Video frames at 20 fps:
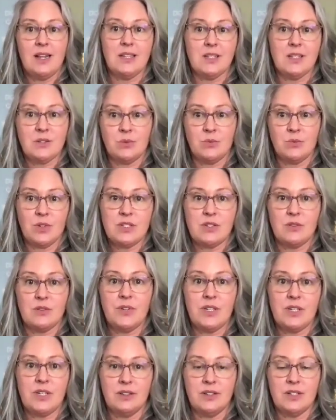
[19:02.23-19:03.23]
This one wants to
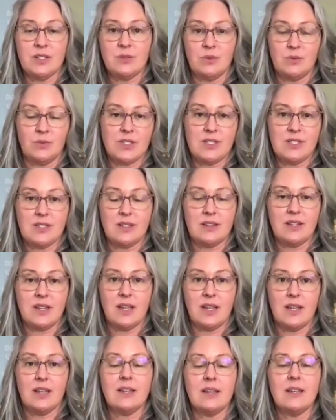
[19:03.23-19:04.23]
feel, this one wants to
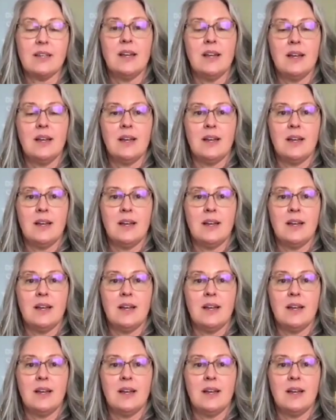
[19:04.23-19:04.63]
think.